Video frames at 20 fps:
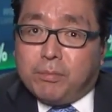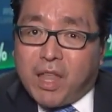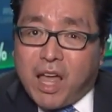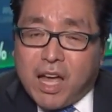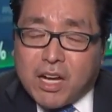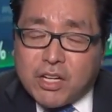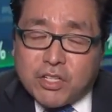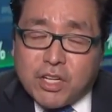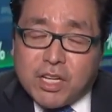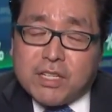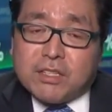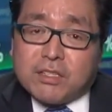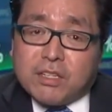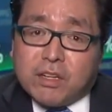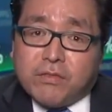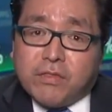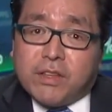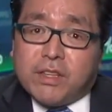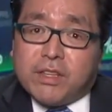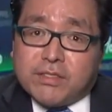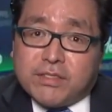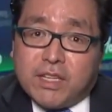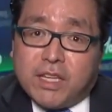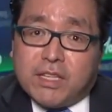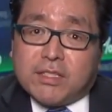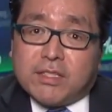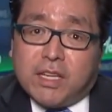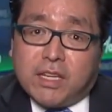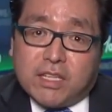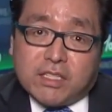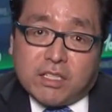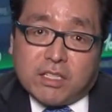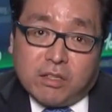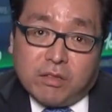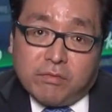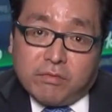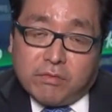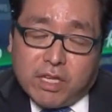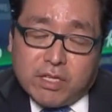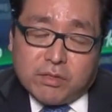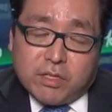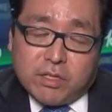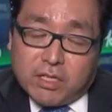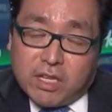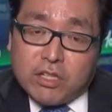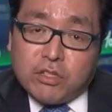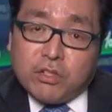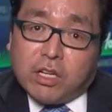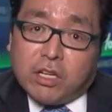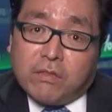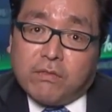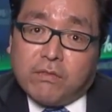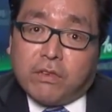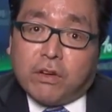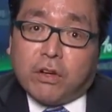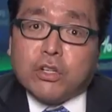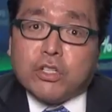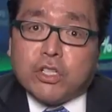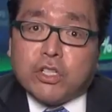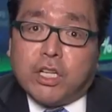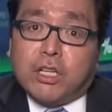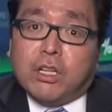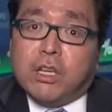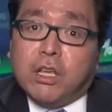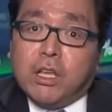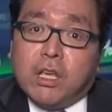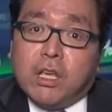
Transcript: Blockchain's different in the sense that it's essentially converging